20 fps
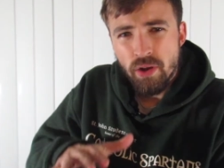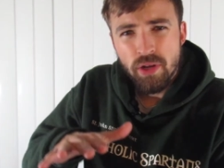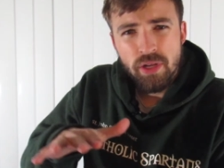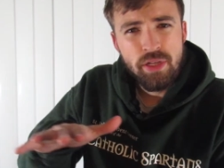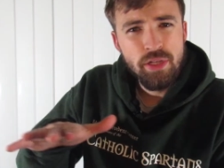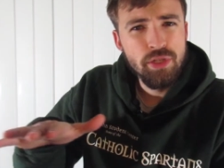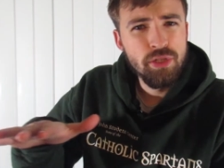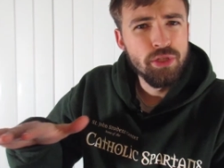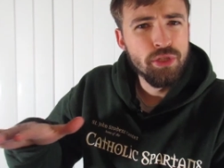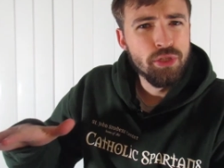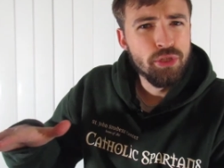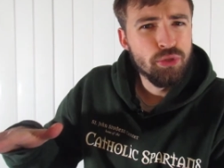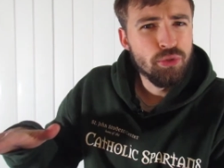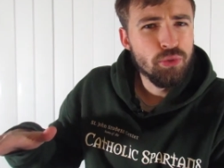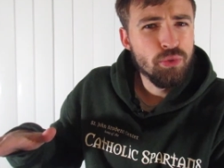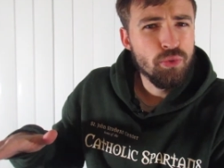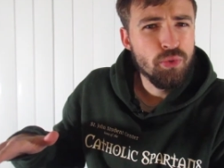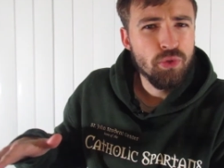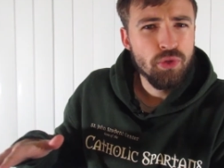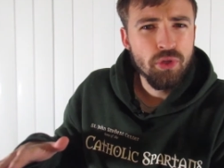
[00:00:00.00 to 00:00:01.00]
is the
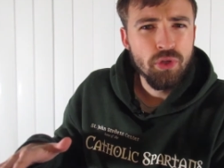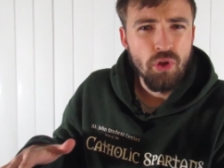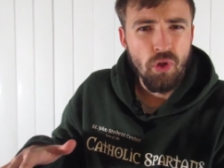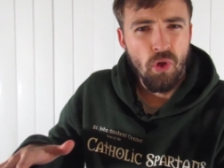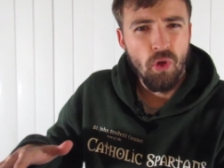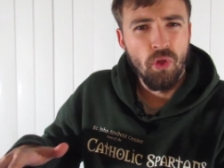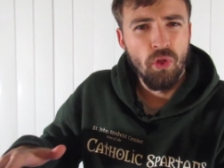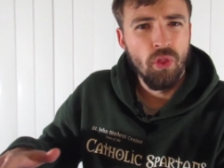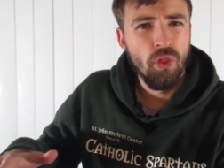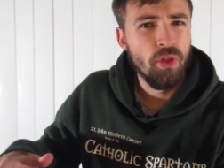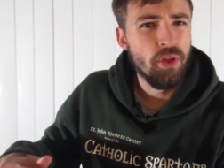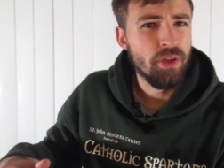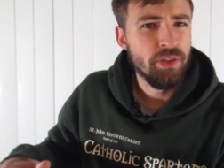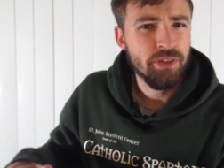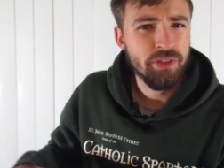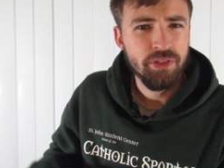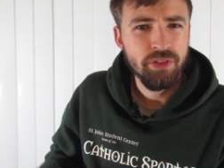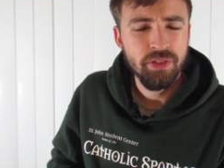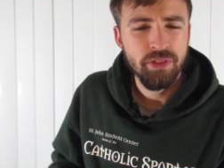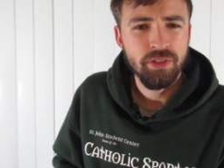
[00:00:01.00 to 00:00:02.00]
truth in all of
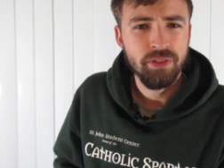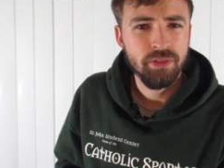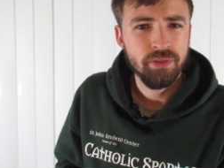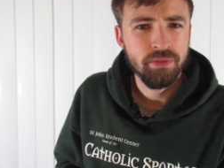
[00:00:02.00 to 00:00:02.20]
this?